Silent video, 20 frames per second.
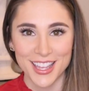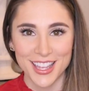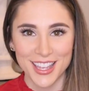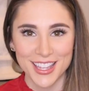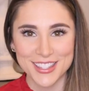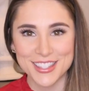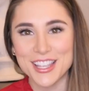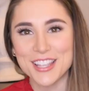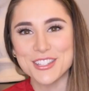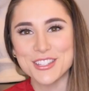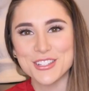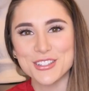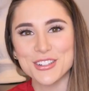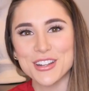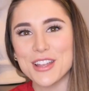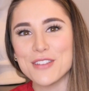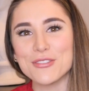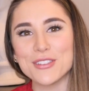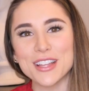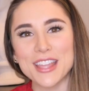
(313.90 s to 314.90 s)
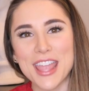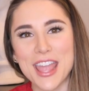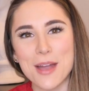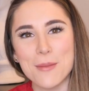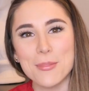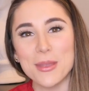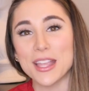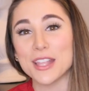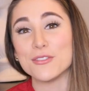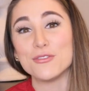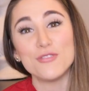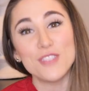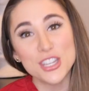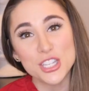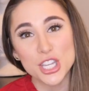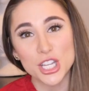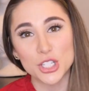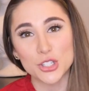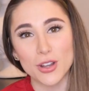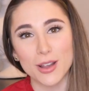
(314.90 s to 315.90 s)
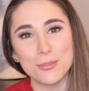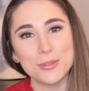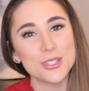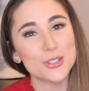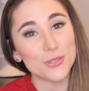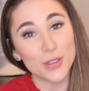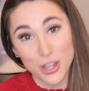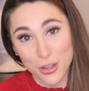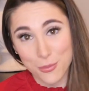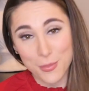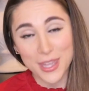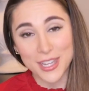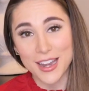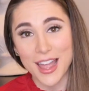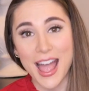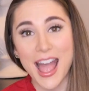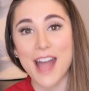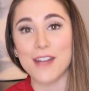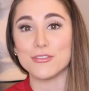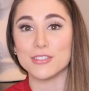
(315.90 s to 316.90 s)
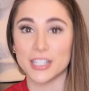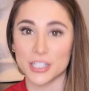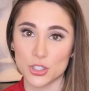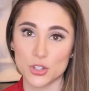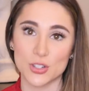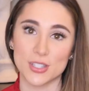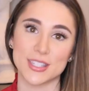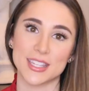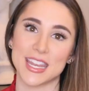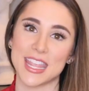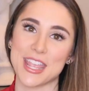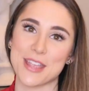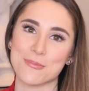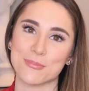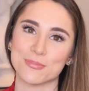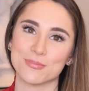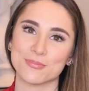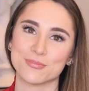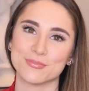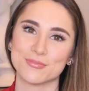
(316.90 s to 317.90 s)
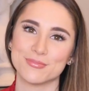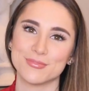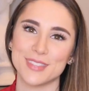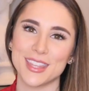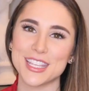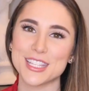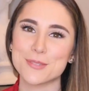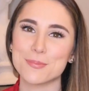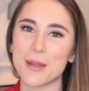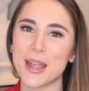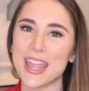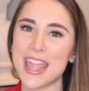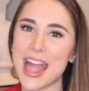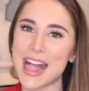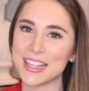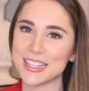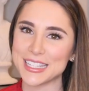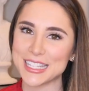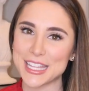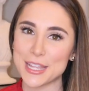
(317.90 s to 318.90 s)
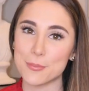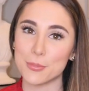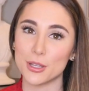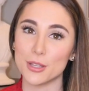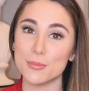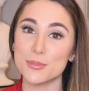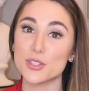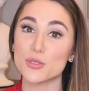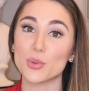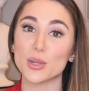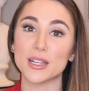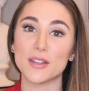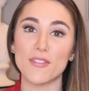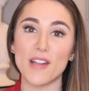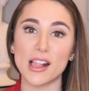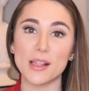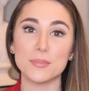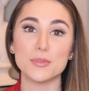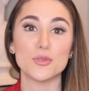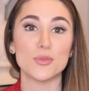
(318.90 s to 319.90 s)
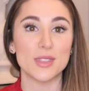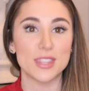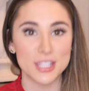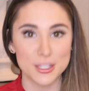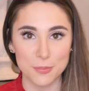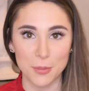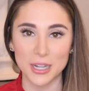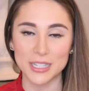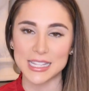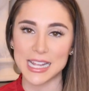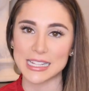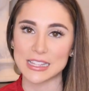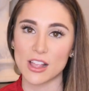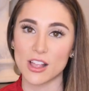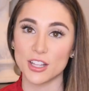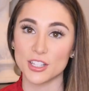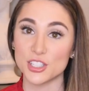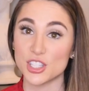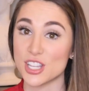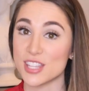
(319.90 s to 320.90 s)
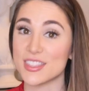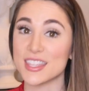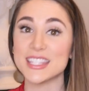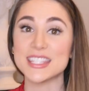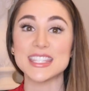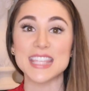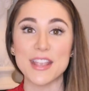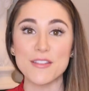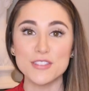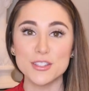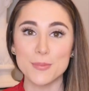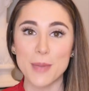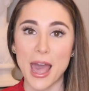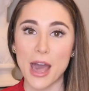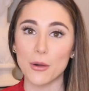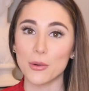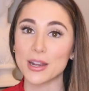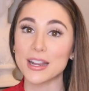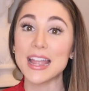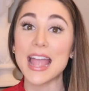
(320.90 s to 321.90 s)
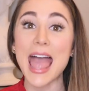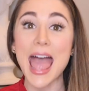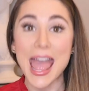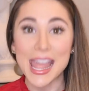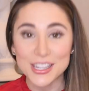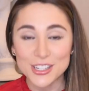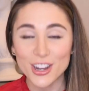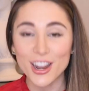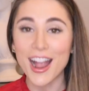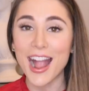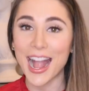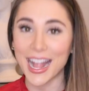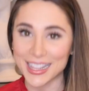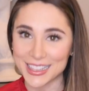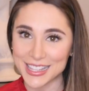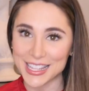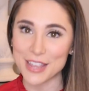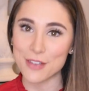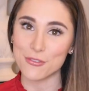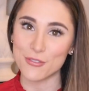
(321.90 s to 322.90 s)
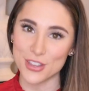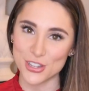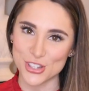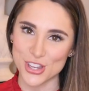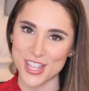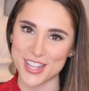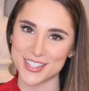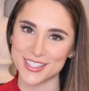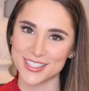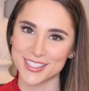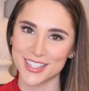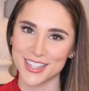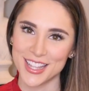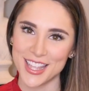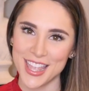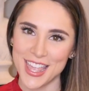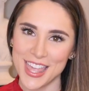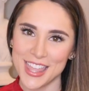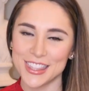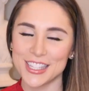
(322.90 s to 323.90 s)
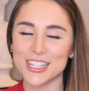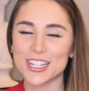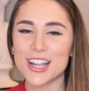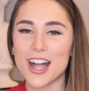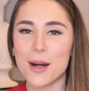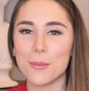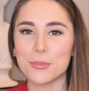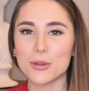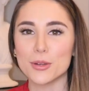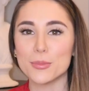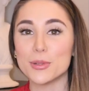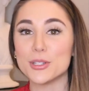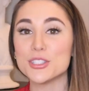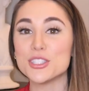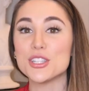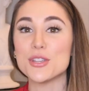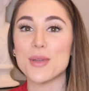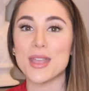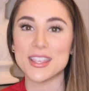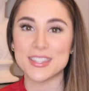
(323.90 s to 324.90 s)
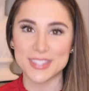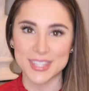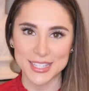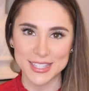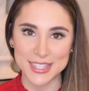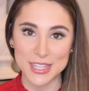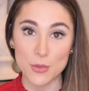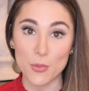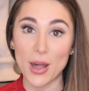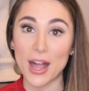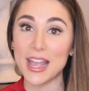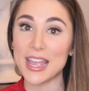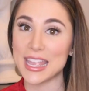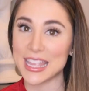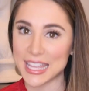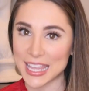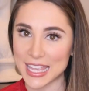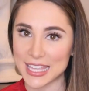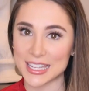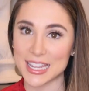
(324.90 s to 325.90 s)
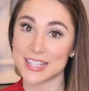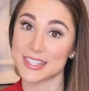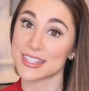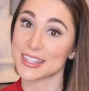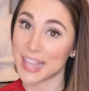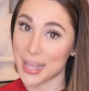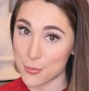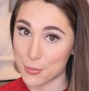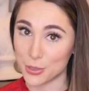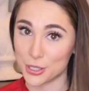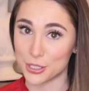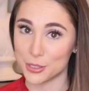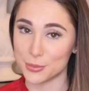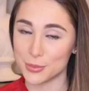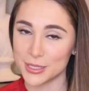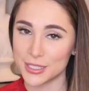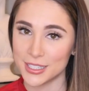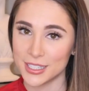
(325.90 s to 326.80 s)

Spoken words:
It's also great for camping and fishing trips where you may not have electricity. These bright LED bulbs were developed with smart technology that saves power and are highly efficient. They're comparable to a 60-watt incandescent light bulb.